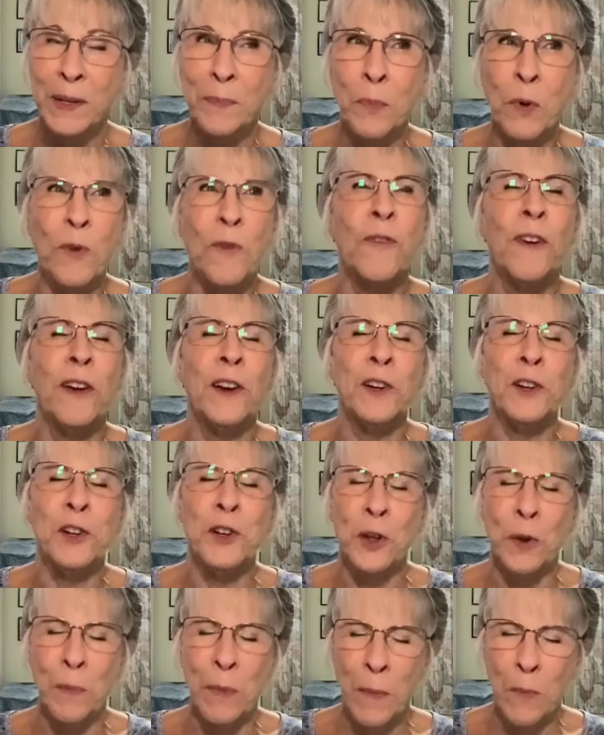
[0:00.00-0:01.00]

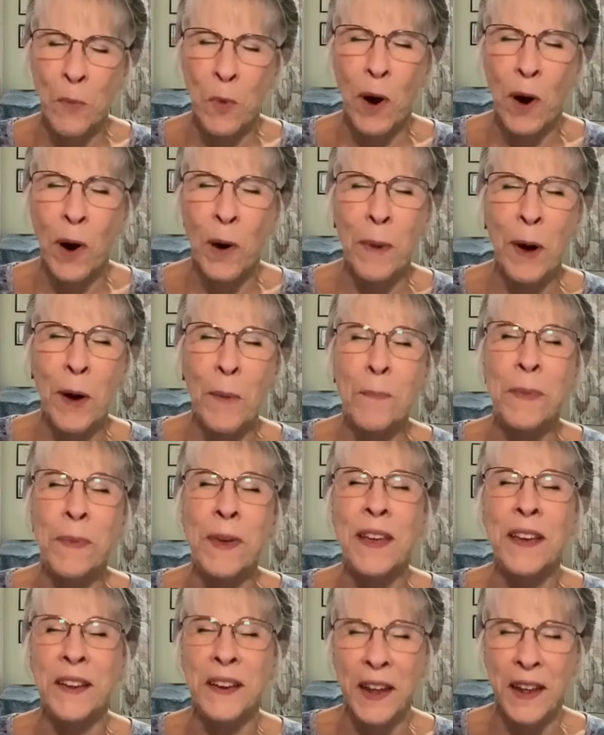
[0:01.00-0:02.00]
professional memoir about
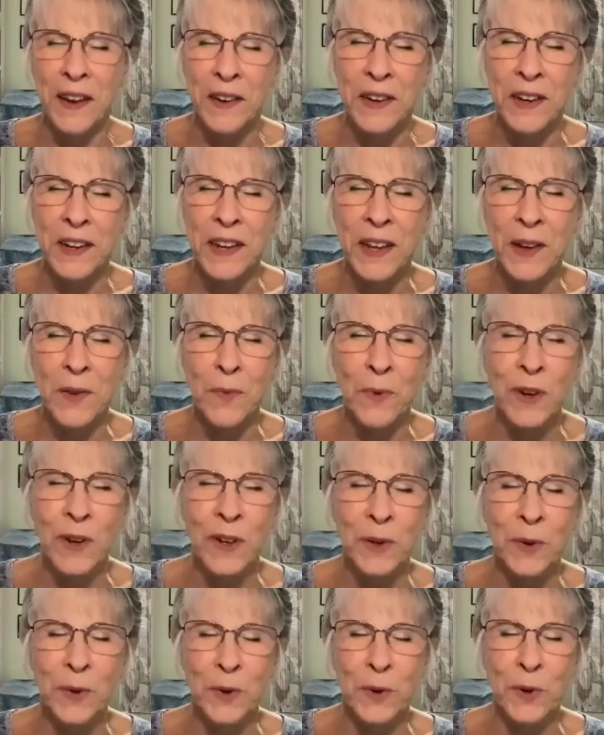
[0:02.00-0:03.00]
being an NDE
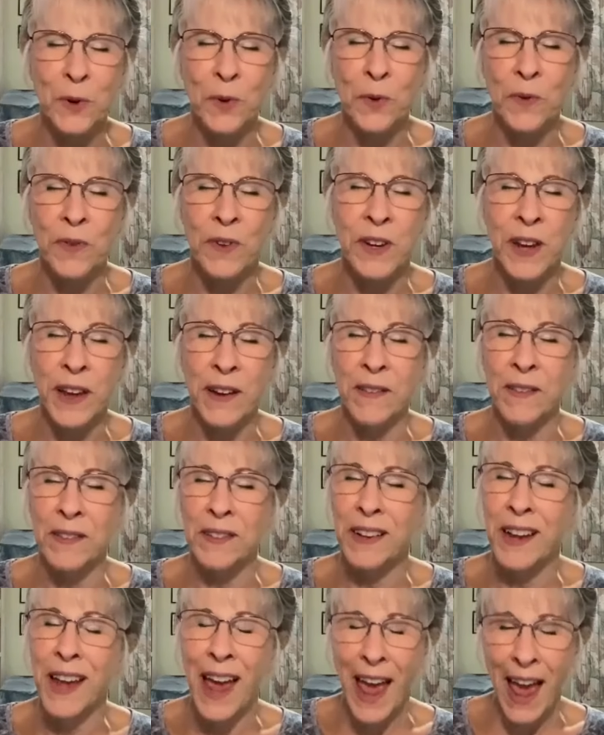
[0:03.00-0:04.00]
researcher
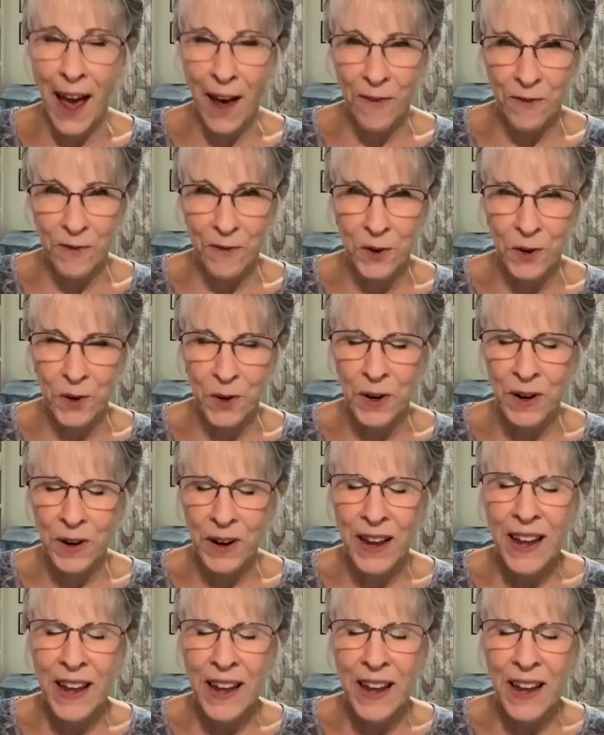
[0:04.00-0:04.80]
titled After.